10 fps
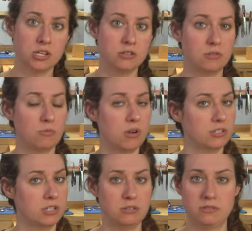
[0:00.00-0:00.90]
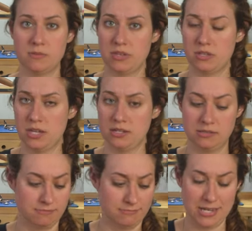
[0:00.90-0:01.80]
You don't want to use something like
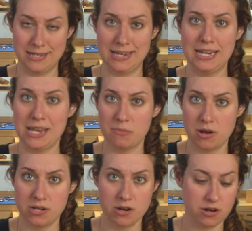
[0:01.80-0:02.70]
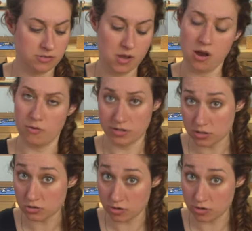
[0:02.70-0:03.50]
titanium on here. It's not going to